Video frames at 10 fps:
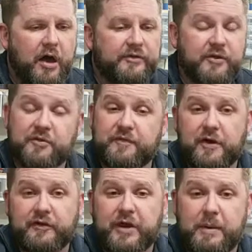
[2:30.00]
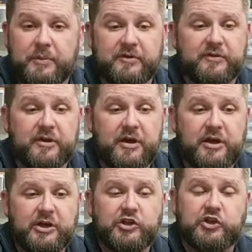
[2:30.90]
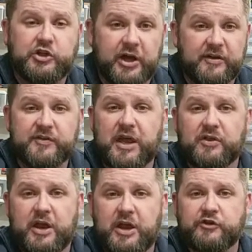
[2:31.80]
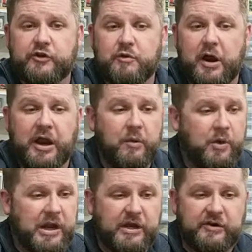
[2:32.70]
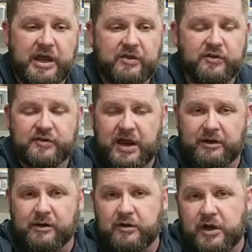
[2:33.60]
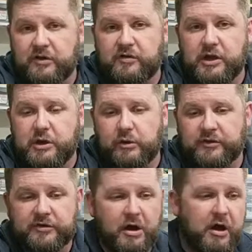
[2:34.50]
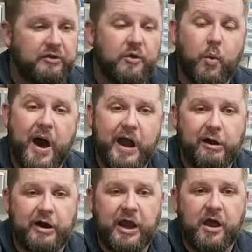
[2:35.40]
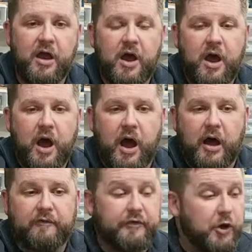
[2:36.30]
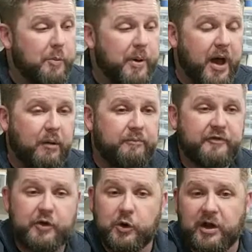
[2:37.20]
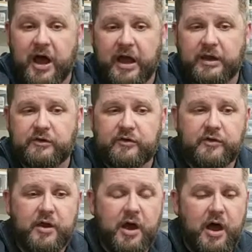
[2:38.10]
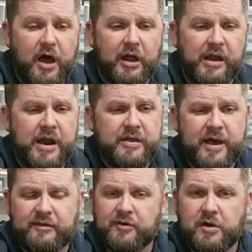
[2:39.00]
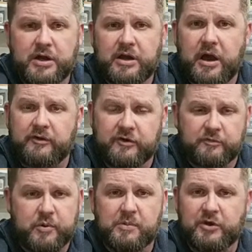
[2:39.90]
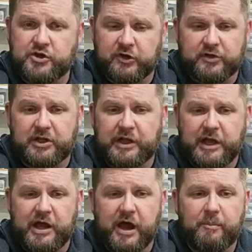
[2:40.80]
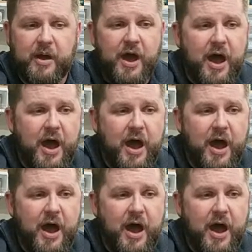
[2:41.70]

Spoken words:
So the first step is just get the engine running. We need to get the standalone ECU installed, the wiring, fuel pump, fuel lines. A lot of that's already done, so it's pretty much just clean up.